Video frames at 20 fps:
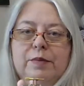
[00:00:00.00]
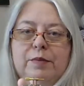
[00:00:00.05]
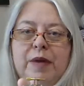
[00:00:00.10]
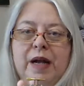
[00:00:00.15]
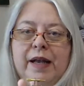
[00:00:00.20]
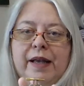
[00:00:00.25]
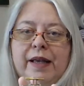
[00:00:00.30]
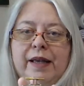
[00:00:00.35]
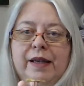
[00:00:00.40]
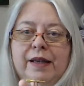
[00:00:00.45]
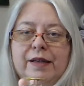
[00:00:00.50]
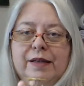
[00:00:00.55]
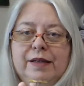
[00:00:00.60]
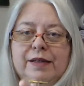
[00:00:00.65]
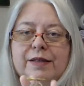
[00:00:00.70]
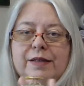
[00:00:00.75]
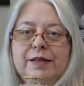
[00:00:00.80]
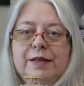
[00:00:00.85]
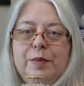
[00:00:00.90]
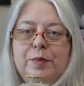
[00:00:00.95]
my
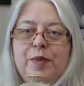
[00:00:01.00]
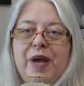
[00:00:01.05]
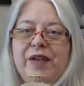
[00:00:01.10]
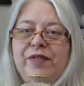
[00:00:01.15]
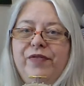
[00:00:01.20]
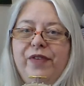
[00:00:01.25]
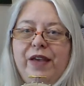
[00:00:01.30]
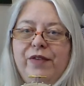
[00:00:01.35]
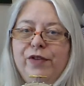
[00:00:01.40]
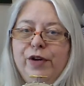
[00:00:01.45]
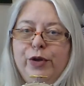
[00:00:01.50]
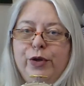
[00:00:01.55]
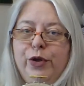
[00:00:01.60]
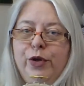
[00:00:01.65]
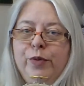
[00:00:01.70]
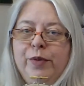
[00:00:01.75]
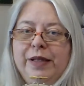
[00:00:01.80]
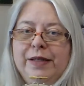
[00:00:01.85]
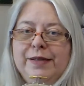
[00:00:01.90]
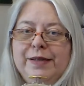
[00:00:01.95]
favorite
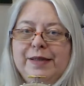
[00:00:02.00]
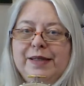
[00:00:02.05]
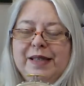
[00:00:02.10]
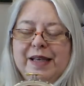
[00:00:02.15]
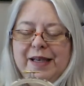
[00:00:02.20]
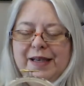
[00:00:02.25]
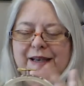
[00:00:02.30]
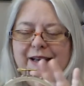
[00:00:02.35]
humans